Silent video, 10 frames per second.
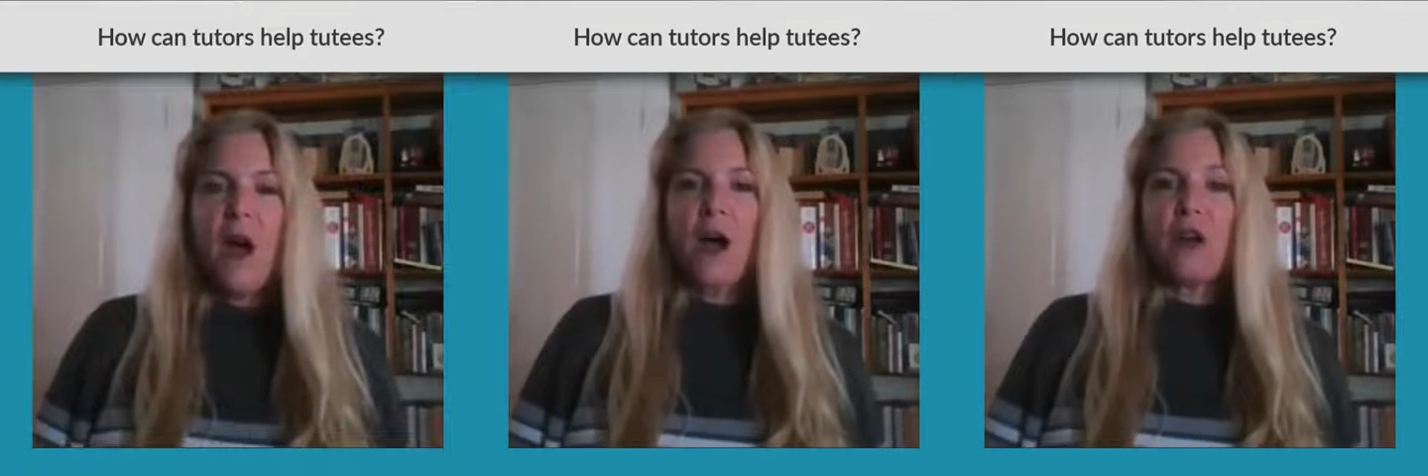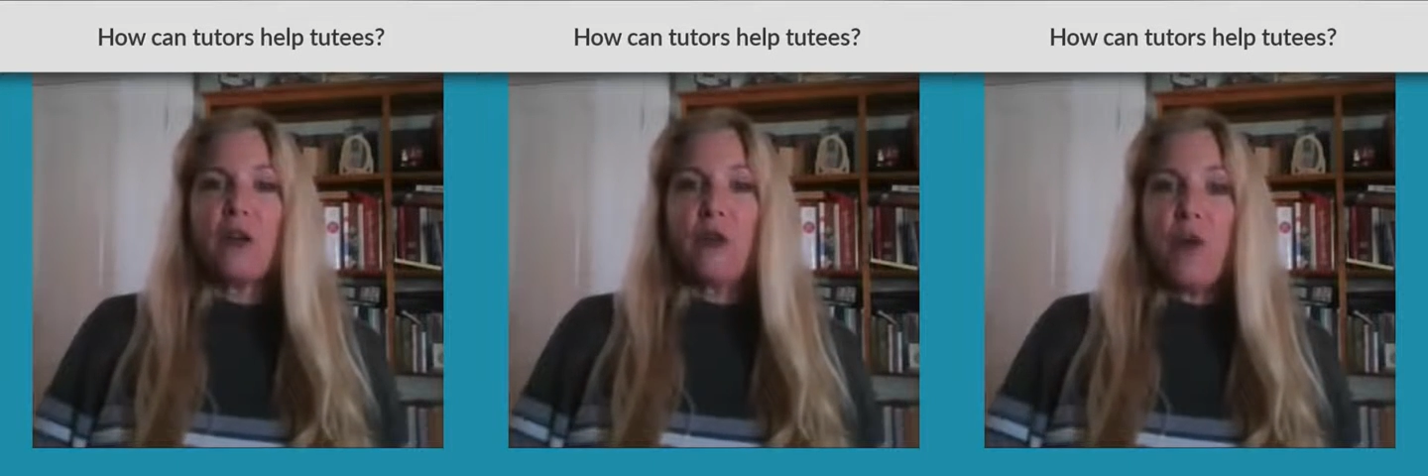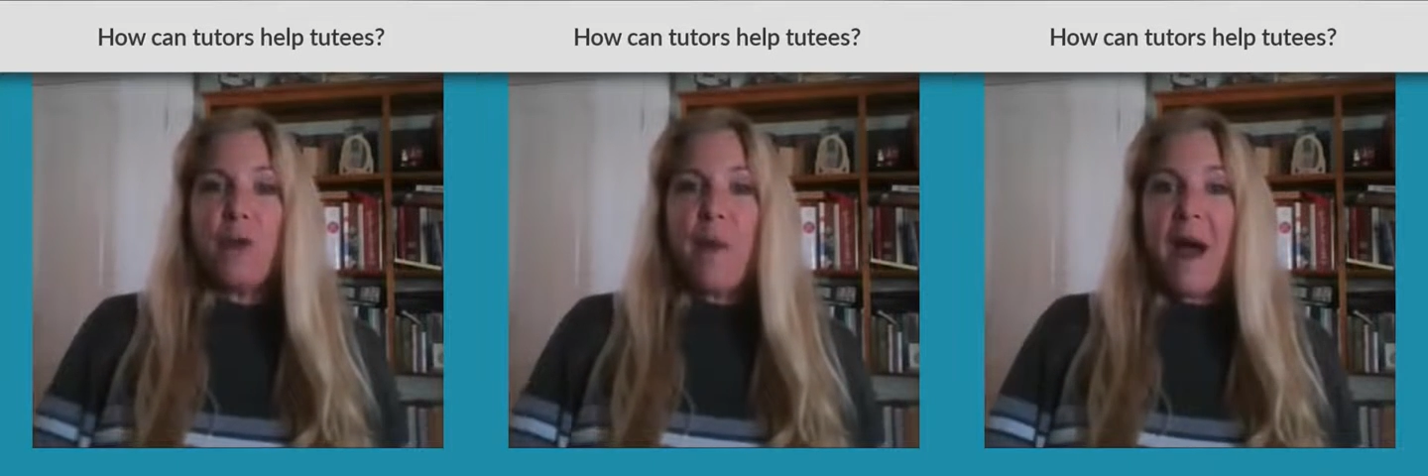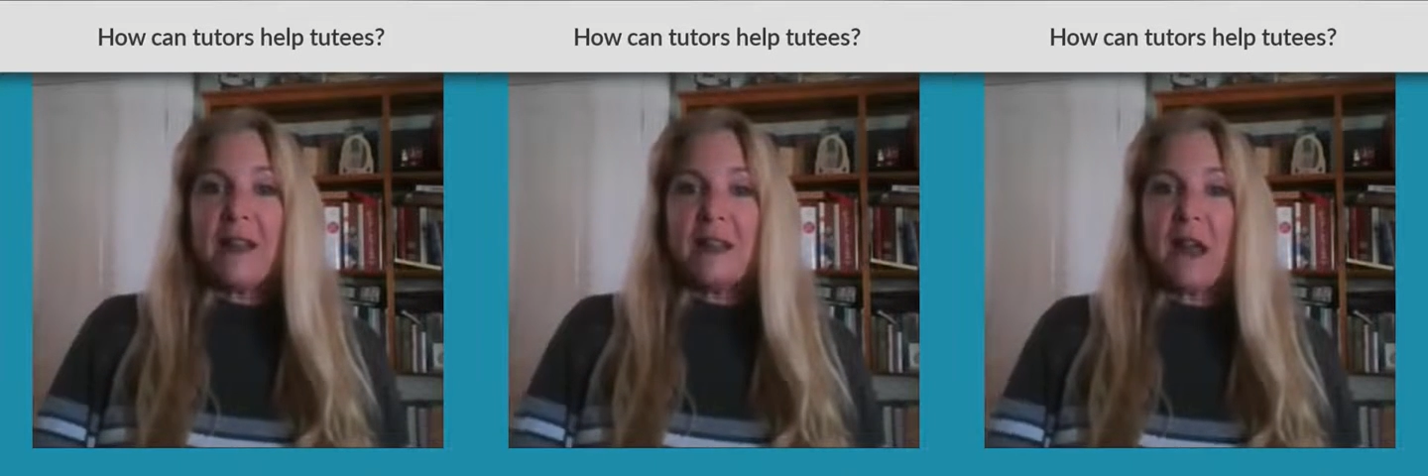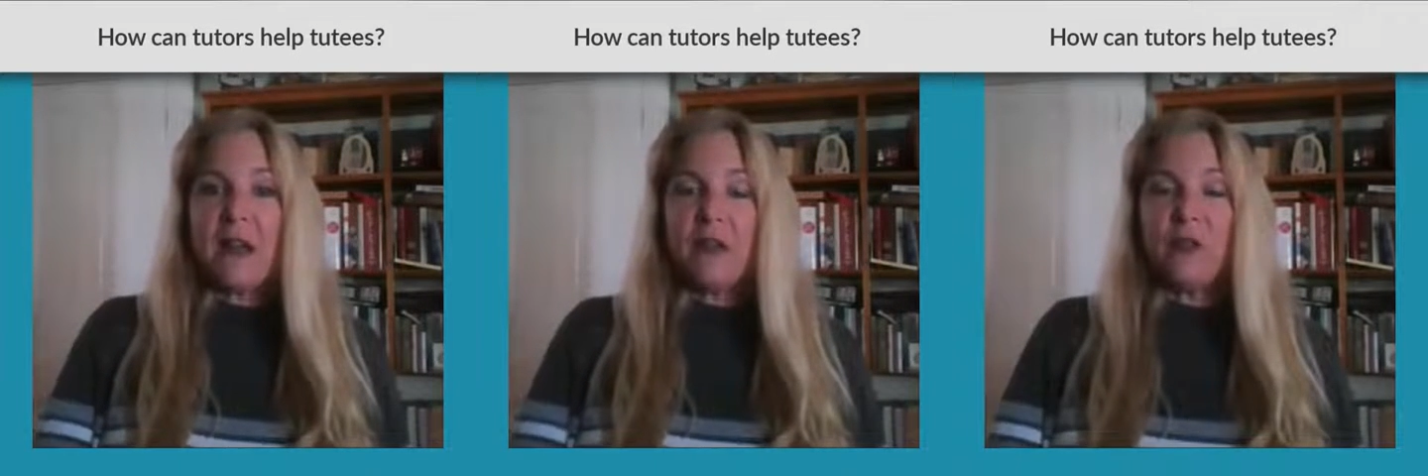A growth
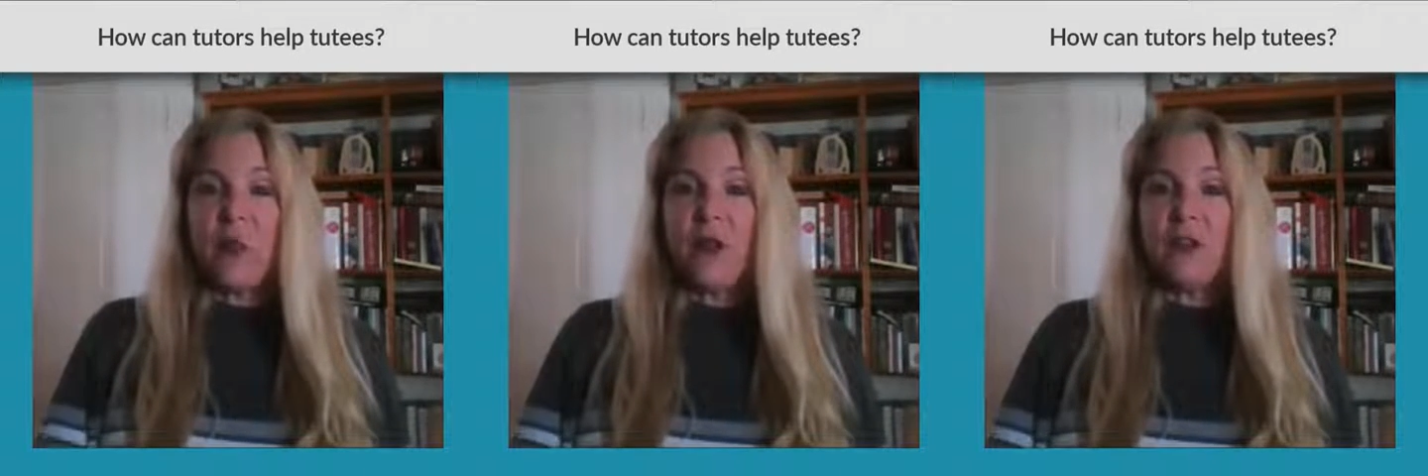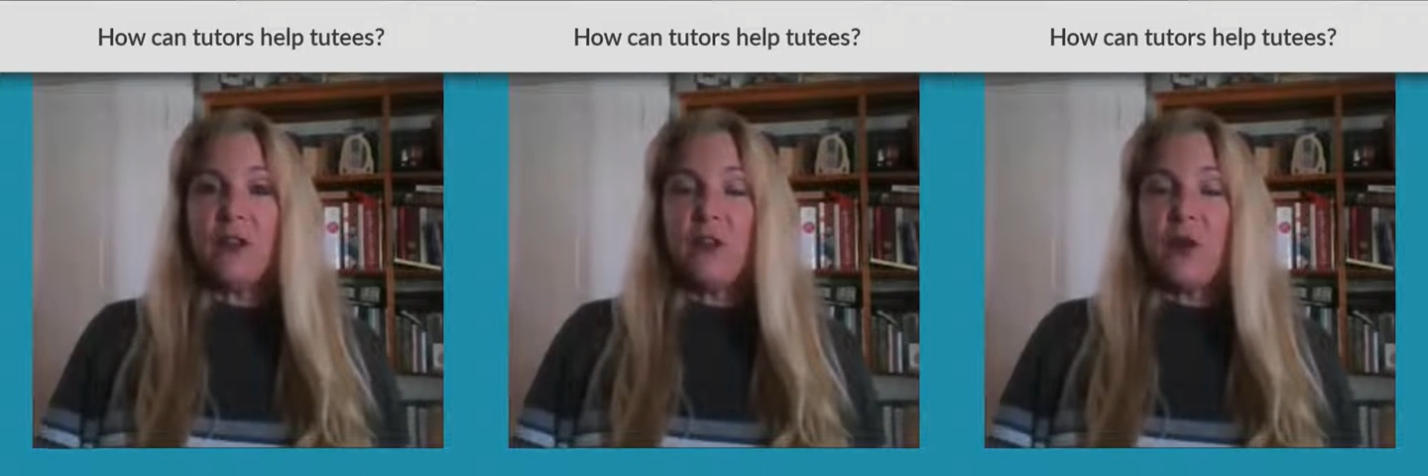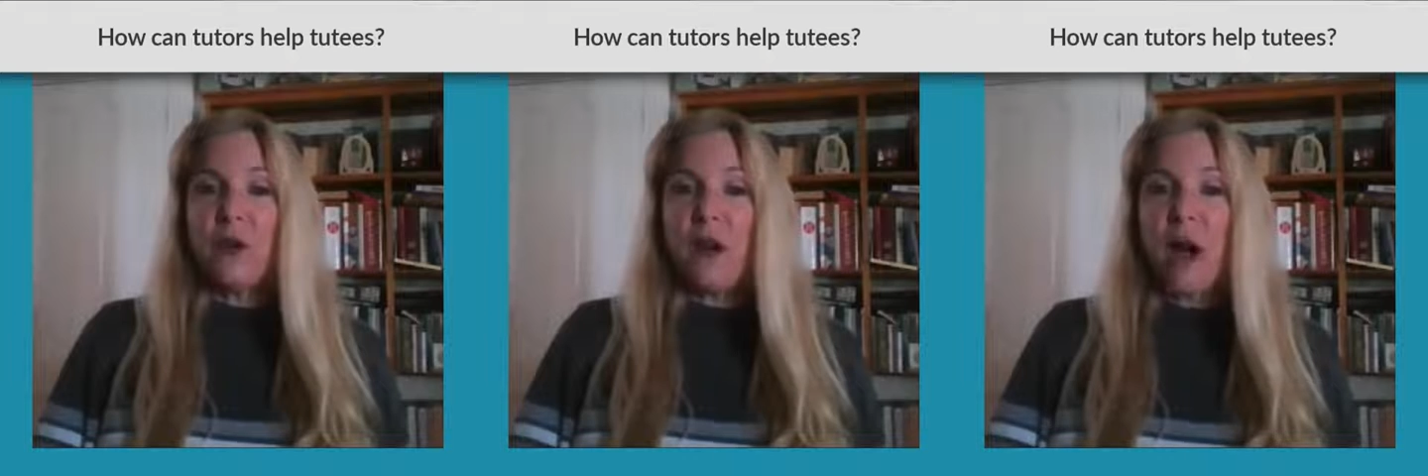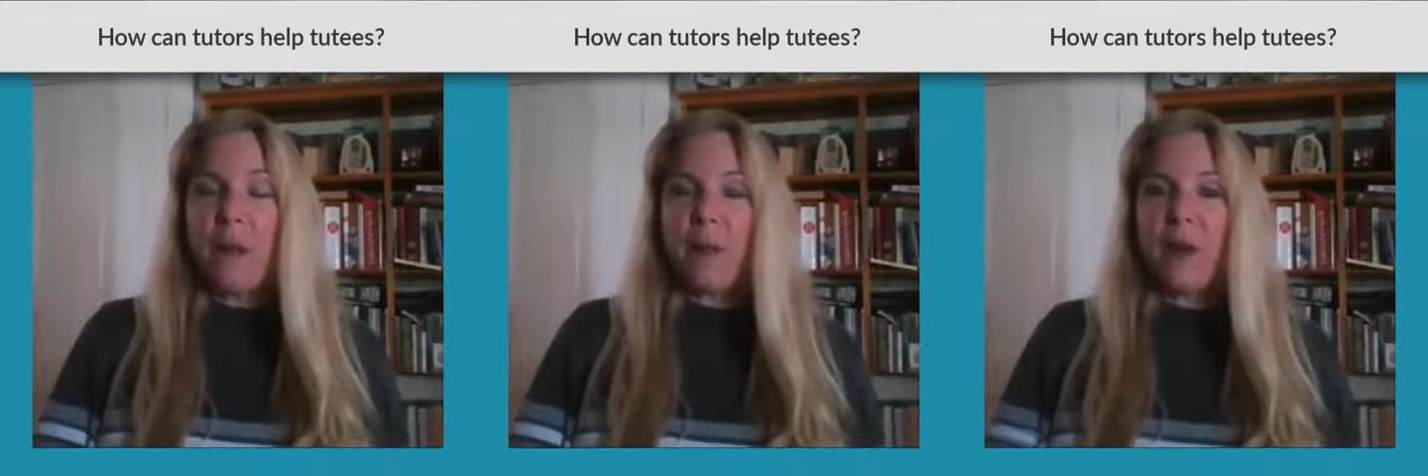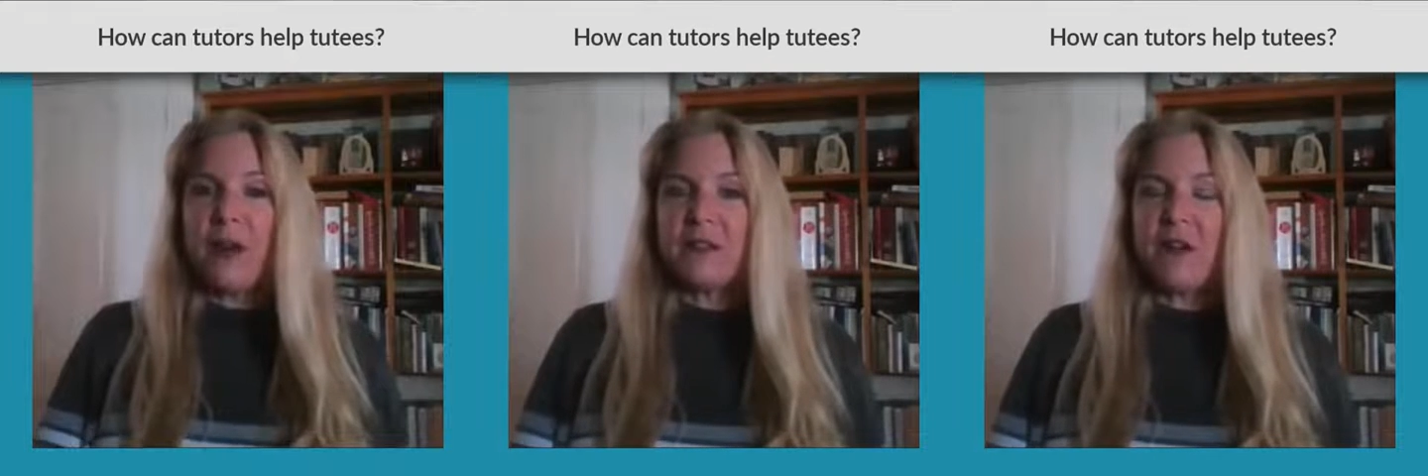mindset is when a student operates